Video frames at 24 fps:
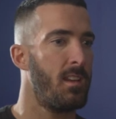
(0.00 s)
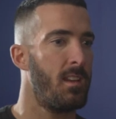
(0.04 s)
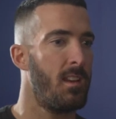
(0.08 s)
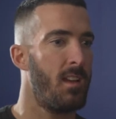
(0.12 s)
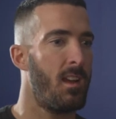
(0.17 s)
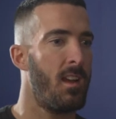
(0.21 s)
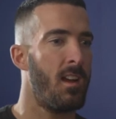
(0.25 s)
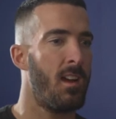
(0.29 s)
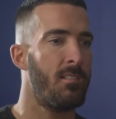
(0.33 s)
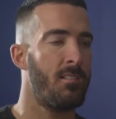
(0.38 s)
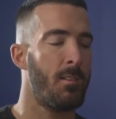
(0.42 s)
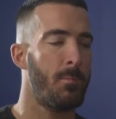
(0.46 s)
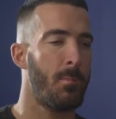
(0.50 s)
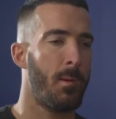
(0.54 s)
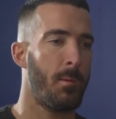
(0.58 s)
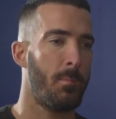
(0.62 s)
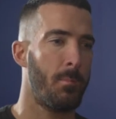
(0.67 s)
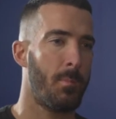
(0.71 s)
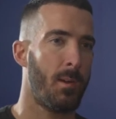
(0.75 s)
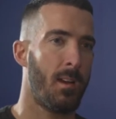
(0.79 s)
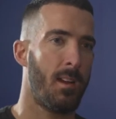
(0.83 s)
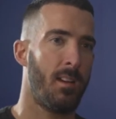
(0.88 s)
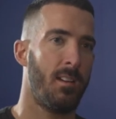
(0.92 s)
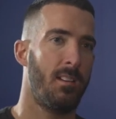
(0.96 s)
I
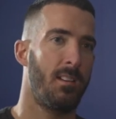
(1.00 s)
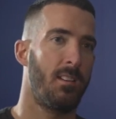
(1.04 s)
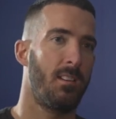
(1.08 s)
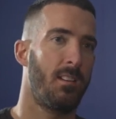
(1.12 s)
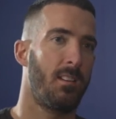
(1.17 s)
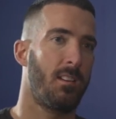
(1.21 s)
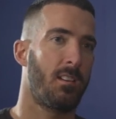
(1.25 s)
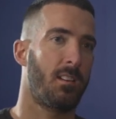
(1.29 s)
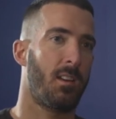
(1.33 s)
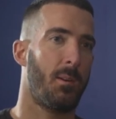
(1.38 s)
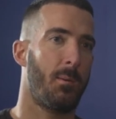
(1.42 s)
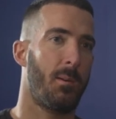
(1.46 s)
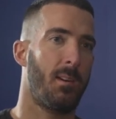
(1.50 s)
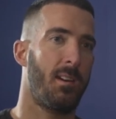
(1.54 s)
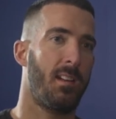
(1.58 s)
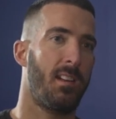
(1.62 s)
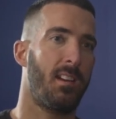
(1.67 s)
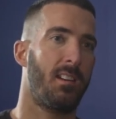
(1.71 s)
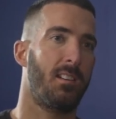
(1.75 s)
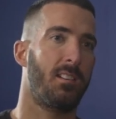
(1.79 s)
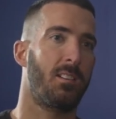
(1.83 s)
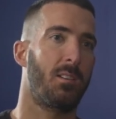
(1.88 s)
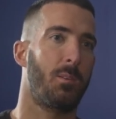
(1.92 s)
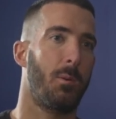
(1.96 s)
remember going
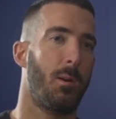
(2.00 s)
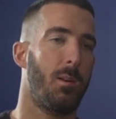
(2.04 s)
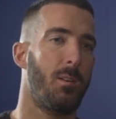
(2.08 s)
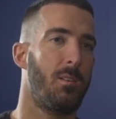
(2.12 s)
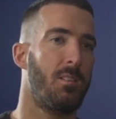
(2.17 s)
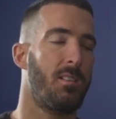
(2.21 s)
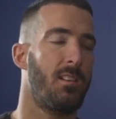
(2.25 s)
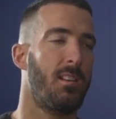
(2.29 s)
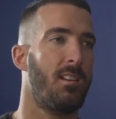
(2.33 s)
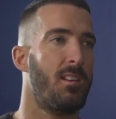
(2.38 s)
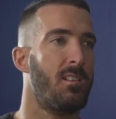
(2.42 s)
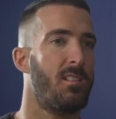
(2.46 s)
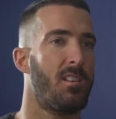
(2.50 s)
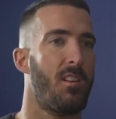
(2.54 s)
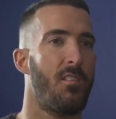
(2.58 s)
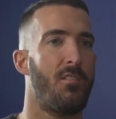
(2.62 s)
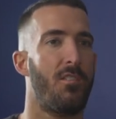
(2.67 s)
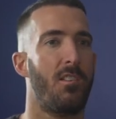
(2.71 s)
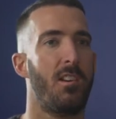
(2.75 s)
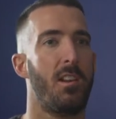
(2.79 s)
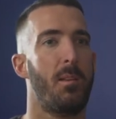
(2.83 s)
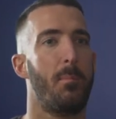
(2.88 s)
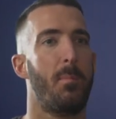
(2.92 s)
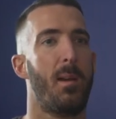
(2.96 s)
in, quoting, it's a
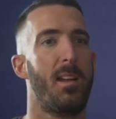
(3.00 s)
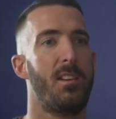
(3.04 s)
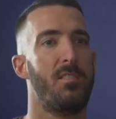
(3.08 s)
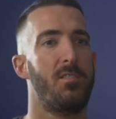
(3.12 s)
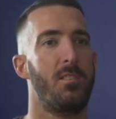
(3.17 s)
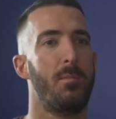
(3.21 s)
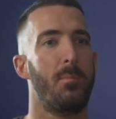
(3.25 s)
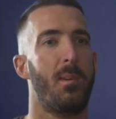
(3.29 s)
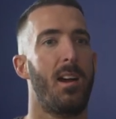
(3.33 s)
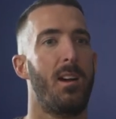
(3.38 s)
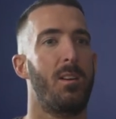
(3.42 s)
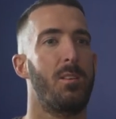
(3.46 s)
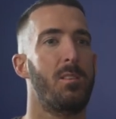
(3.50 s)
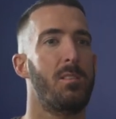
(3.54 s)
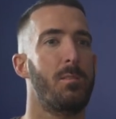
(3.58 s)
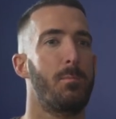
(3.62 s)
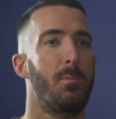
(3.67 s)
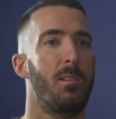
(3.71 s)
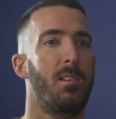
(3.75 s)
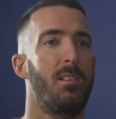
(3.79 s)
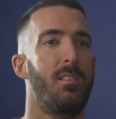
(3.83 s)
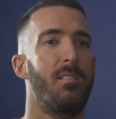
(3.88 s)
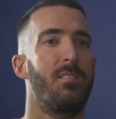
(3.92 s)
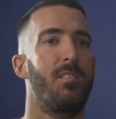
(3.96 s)
3-bedroom house
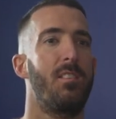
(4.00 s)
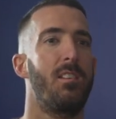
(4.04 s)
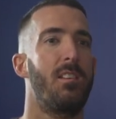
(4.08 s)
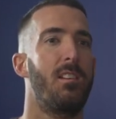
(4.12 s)
move.